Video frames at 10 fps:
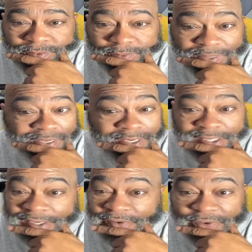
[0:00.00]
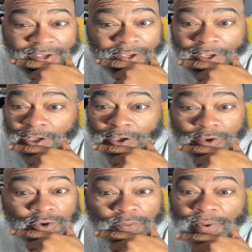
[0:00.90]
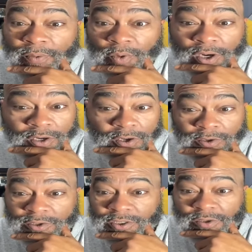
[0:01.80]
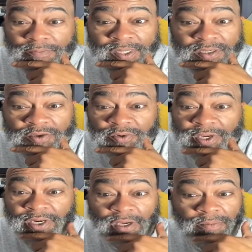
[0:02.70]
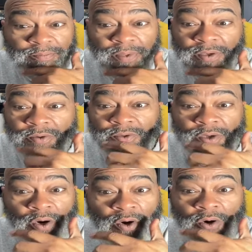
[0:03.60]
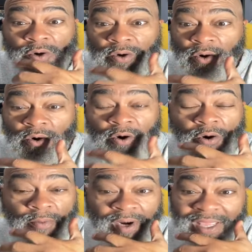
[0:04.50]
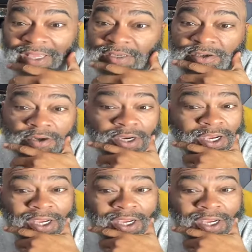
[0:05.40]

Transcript: Because if you've been one of those to mistreat, abuse, hurt, harm, or injure